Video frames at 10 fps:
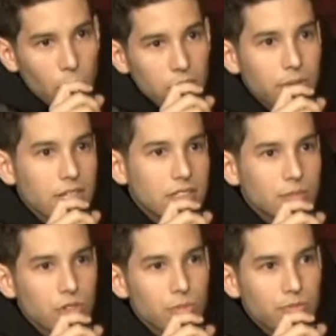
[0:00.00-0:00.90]
want to release
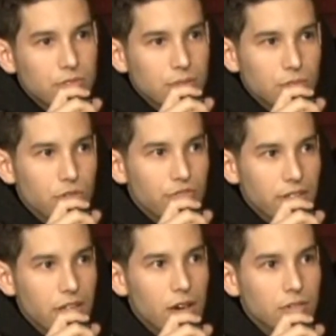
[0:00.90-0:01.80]
some new some new
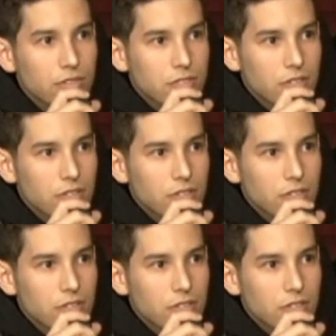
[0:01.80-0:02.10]
videos